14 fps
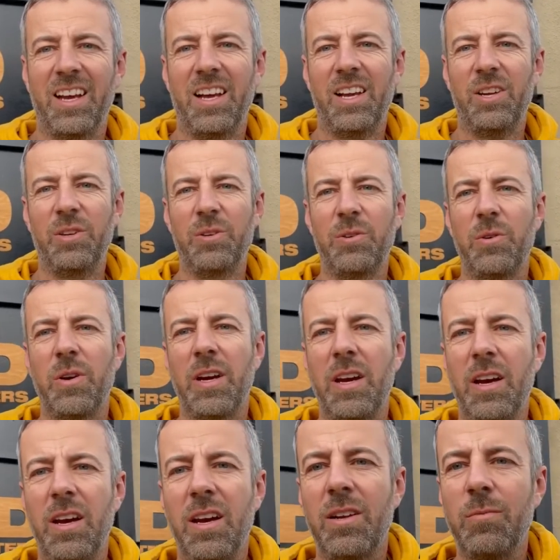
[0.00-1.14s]
Hello
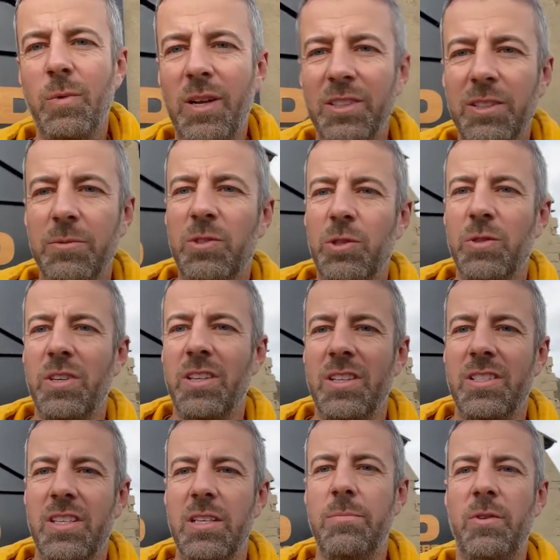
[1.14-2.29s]
and welcome to another
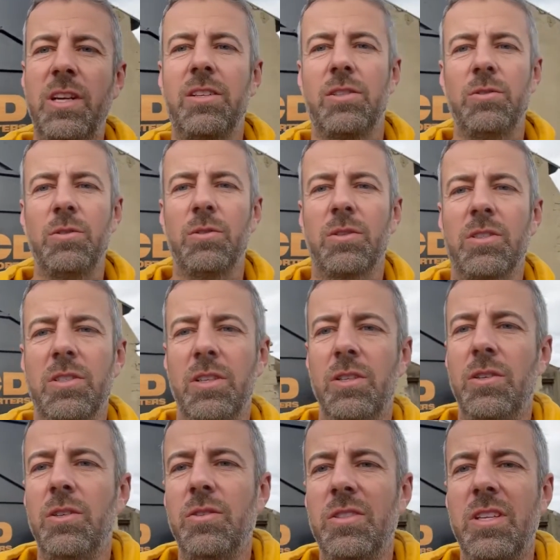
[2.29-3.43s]
Tea Break Talk.
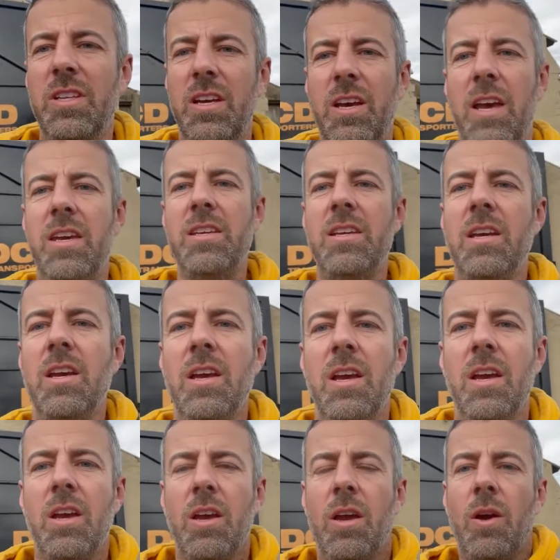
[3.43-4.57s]
So today
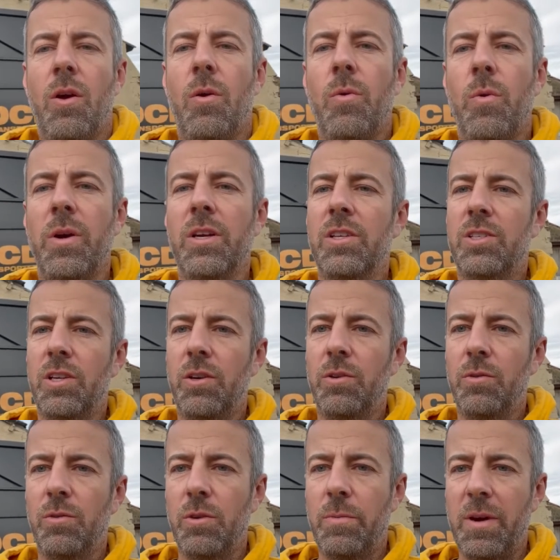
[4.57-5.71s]
we're going to show you
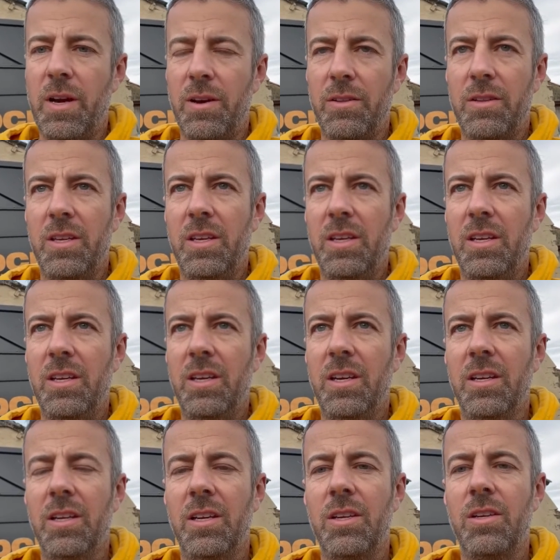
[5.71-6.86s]
all about the
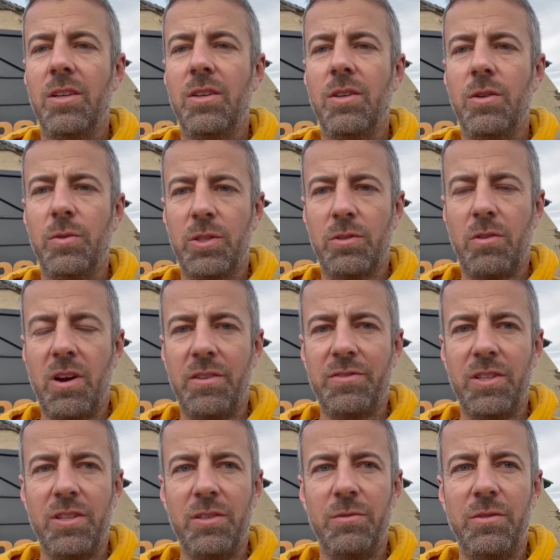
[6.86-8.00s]
newest
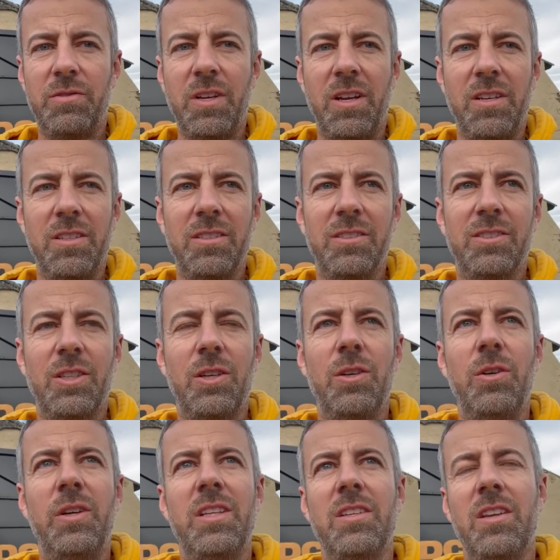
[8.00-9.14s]
crafter that we've done. So
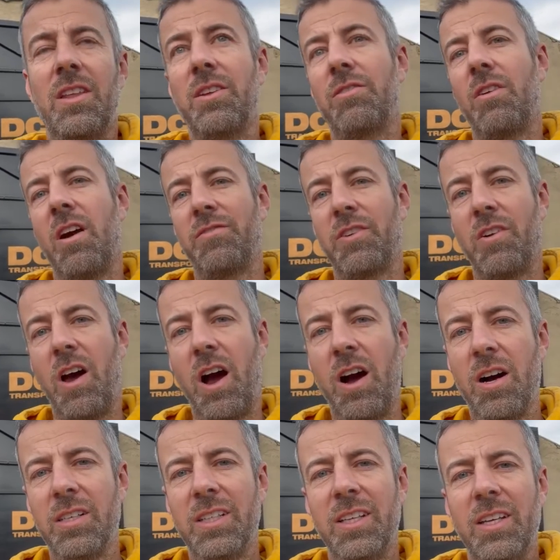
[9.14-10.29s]
it's another Crafter R,
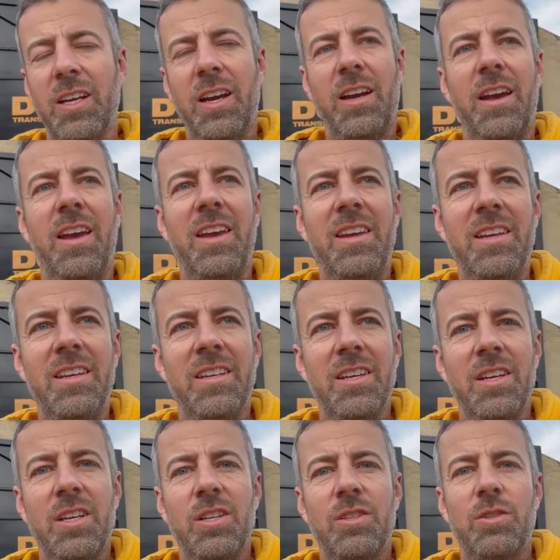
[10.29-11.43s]
a
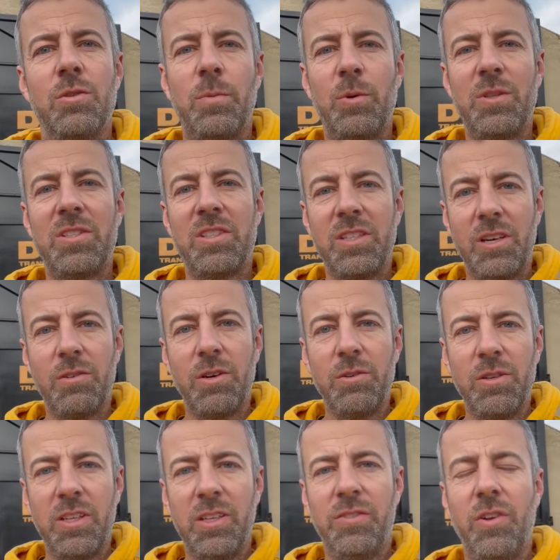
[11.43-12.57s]

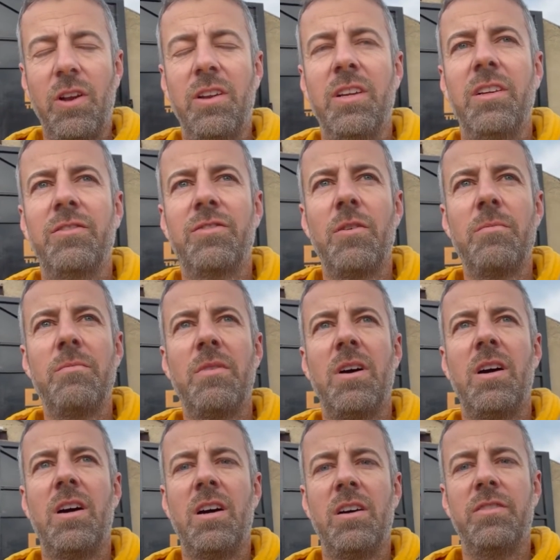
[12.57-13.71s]
2.0 if you like, from
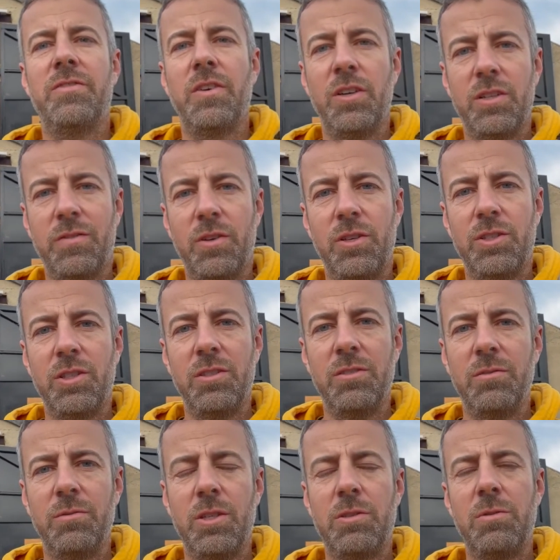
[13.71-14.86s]
our first version
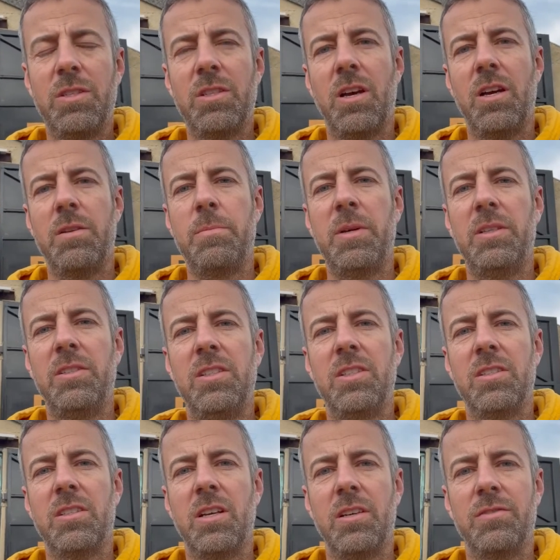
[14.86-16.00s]
which we started building
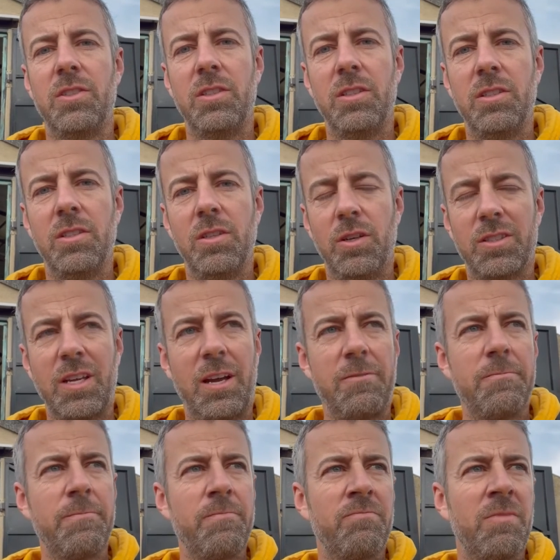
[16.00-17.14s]
just after lockdown.
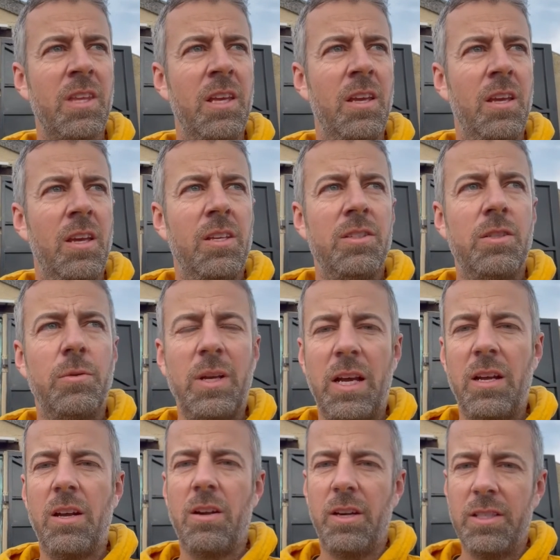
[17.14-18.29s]
So we had
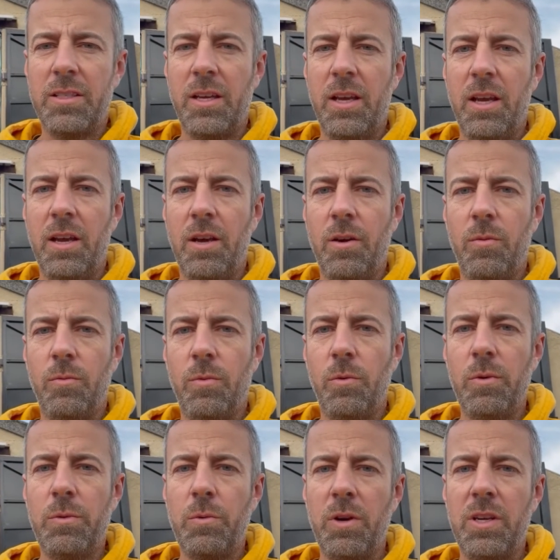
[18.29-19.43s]
an idea what
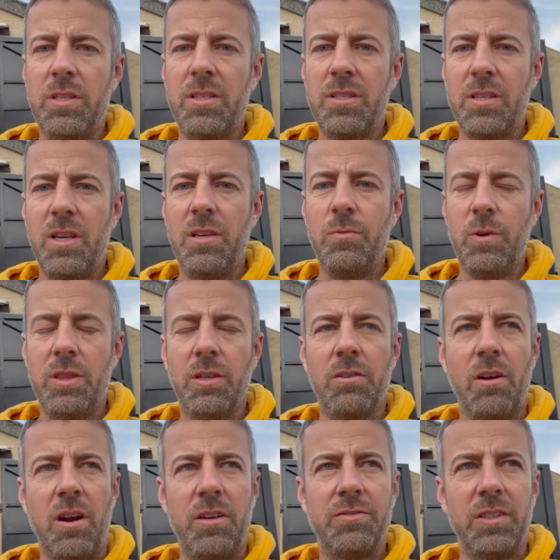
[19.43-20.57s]
we wanted to see with the
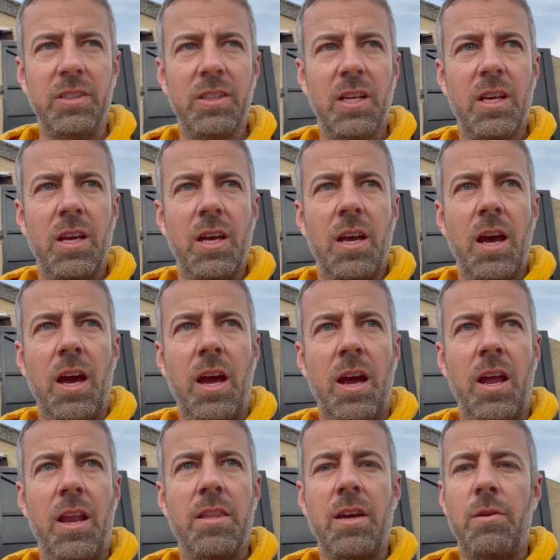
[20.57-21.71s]
crafter,
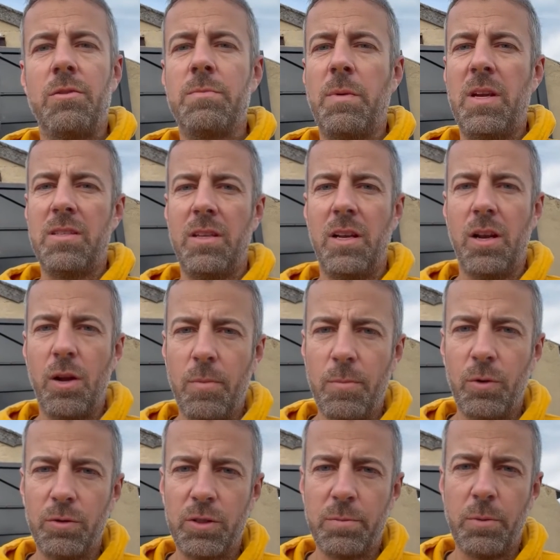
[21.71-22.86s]
and that was basically a
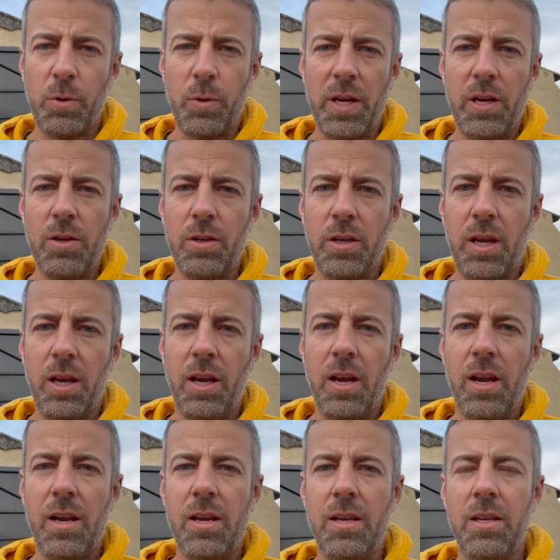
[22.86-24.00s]
more sporty
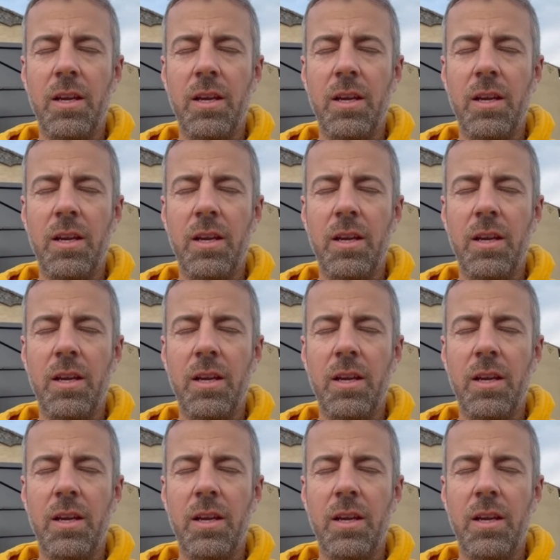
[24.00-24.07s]
looking,